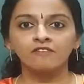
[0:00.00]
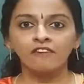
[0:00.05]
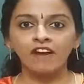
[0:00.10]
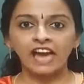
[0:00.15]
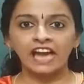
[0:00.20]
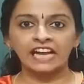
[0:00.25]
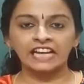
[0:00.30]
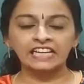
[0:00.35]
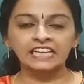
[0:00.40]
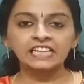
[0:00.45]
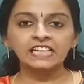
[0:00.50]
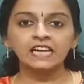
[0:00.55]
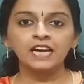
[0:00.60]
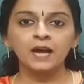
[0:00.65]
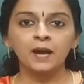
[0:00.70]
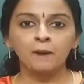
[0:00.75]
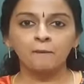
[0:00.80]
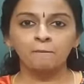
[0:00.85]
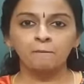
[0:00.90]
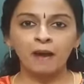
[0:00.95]
when
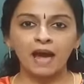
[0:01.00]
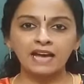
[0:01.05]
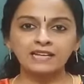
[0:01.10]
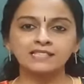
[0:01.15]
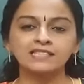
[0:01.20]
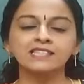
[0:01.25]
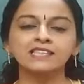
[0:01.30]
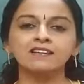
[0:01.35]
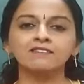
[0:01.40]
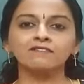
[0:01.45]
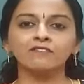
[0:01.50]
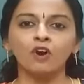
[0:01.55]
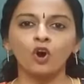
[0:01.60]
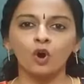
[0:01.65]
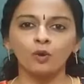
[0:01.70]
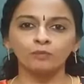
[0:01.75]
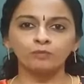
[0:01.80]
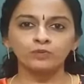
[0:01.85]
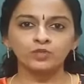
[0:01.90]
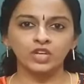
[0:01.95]
massive
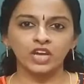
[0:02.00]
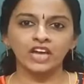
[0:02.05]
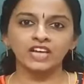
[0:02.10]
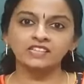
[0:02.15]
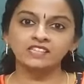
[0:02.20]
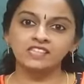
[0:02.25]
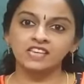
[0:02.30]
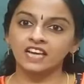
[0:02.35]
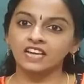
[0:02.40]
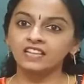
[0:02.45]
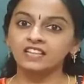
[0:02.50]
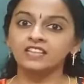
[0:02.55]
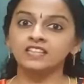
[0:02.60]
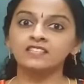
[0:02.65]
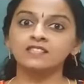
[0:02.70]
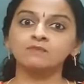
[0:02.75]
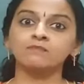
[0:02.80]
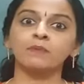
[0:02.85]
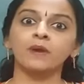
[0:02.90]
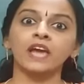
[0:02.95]
objects in
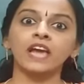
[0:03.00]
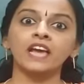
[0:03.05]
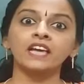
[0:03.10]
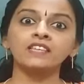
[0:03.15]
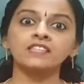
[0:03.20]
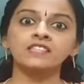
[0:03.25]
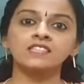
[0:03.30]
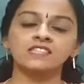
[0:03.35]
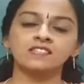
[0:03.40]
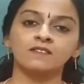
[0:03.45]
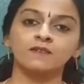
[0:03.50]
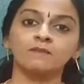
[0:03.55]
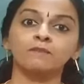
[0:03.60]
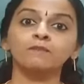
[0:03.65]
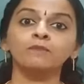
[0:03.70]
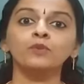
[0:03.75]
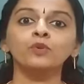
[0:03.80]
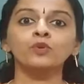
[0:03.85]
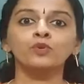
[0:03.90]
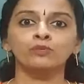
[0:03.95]
the space
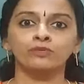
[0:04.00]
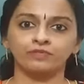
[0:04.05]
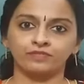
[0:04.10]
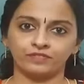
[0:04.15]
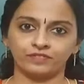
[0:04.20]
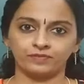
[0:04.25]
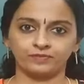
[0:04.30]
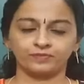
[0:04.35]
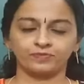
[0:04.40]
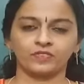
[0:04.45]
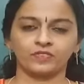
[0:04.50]
move.